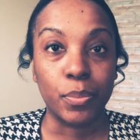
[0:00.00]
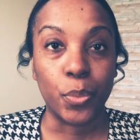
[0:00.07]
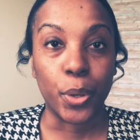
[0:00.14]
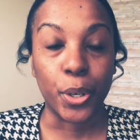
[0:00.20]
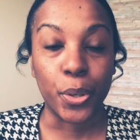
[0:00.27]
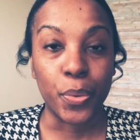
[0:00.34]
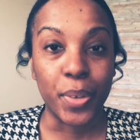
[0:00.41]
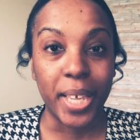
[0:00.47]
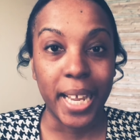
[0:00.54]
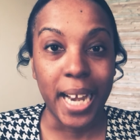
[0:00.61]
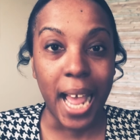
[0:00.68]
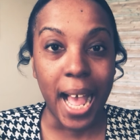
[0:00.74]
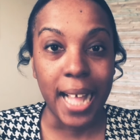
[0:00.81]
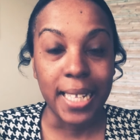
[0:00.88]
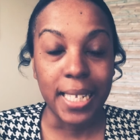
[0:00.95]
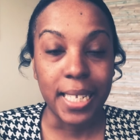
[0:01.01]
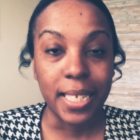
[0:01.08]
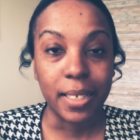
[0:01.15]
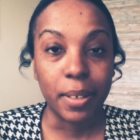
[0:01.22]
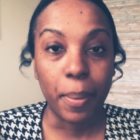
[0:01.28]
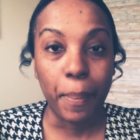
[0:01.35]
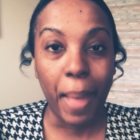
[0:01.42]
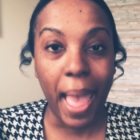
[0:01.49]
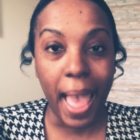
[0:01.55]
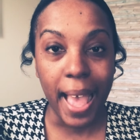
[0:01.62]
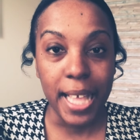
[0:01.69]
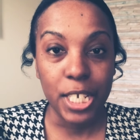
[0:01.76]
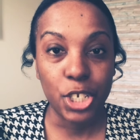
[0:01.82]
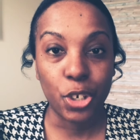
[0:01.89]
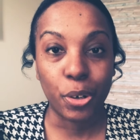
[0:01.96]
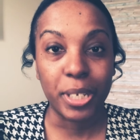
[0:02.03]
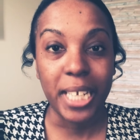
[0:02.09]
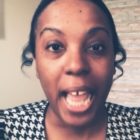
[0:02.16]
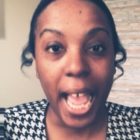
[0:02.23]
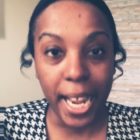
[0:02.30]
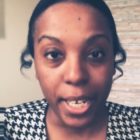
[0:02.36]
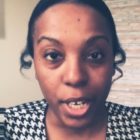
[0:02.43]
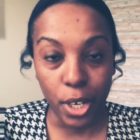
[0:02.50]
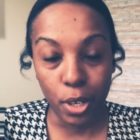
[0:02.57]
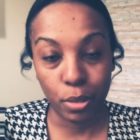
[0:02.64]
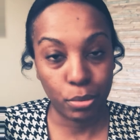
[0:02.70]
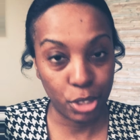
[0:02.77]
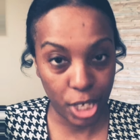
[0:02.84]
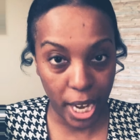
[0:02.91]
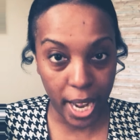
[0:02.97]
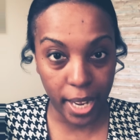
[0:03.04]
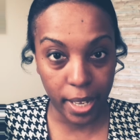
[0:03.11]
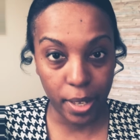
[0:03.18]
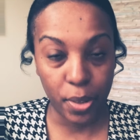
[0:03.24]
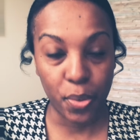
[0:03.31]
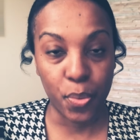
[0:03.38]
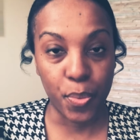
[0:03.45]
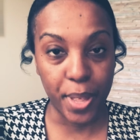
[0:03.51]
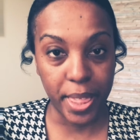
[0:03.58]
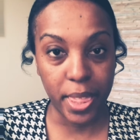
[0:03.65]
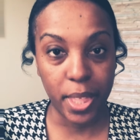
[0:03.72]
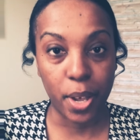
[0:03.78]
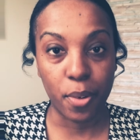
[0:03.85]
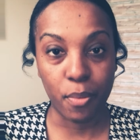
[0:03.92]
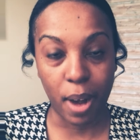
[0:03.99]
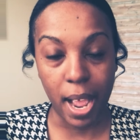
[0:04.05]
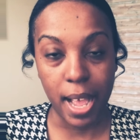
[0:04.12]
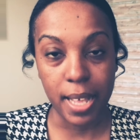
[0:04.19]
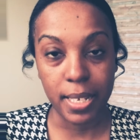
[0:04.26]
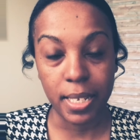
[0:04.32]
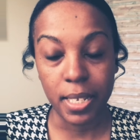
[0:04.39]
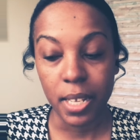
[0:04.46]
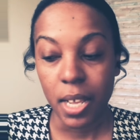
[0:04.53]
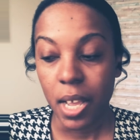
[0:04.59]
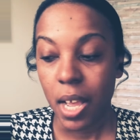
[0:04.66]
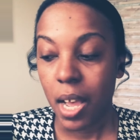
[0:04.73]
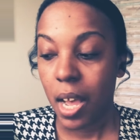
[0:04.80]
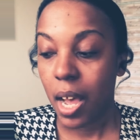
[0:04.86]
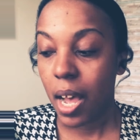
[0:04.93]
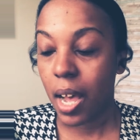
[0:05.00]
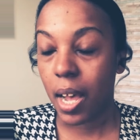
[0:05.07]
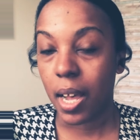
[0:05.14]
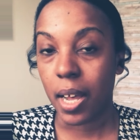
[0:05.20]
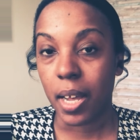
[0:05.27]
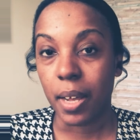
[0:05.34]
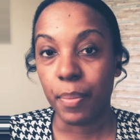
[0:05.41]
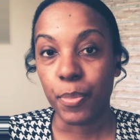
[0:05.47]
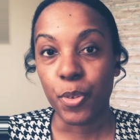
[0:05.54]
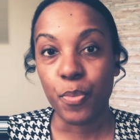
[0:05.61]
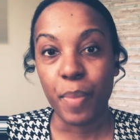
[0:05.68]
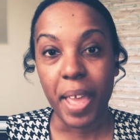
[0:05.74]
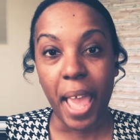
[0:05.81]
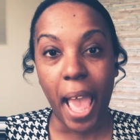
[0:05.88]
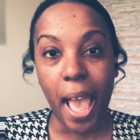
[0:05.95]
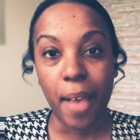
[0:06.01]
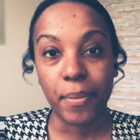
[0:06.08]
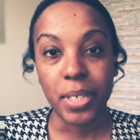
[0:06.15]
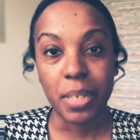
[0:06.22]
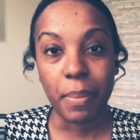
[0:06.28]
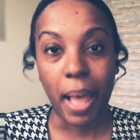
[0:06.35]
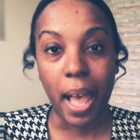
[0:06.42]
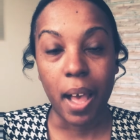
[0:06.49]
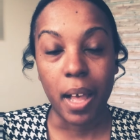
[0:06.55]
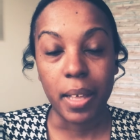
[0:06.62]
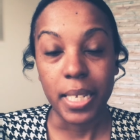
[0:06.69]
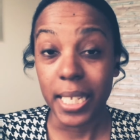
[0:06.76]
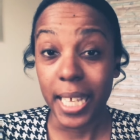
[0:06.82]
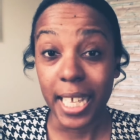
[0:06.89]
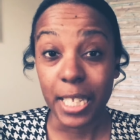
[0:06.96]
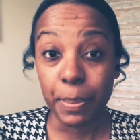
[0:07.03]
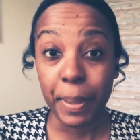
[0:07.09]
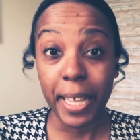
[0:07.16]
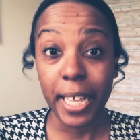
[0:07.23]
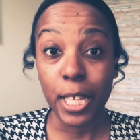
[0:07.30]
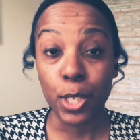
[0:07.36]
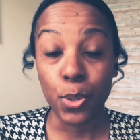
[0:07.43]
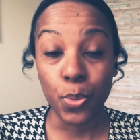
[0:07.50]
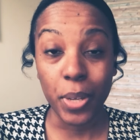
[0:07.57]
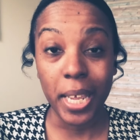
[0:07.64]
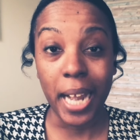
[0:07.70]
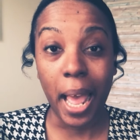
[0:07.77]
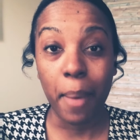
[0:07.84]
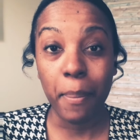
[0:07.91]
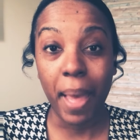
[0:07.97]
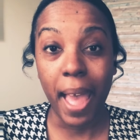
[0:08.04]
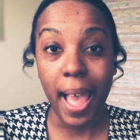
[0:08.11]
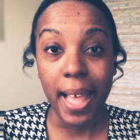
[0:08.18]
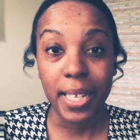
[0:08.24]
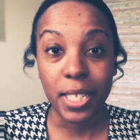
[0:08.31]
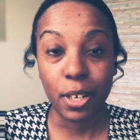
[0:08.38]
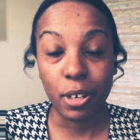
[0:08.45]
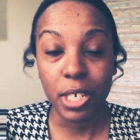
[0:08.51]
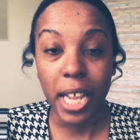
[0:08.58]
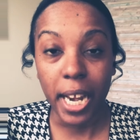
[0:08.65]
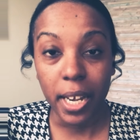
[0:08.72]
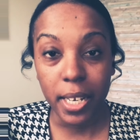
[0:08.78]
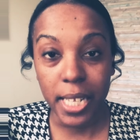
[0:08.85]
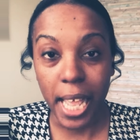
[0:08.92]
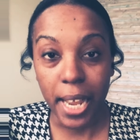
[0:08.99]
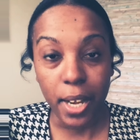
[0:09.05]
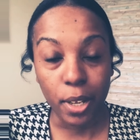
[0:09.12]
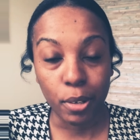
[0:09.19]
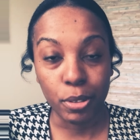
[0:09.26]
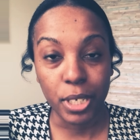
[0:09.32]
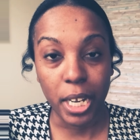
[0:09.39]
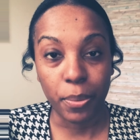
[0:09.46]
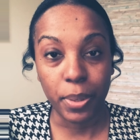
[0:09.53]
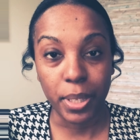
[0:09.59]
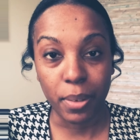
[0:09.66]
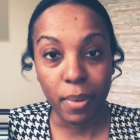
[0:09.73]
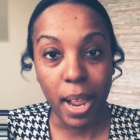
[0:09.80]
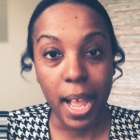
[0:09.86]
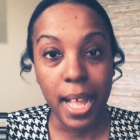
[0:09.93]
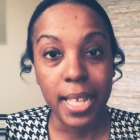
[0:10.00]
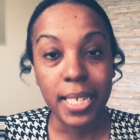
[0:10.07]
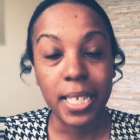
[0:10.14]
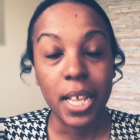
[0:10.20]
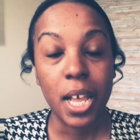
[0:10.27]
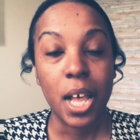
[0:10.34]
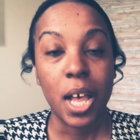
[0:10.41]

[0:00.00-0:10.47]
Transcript: where you cannot pass your technical check with a rise. You may have some CSPs who cannot pass their technical check with the rise.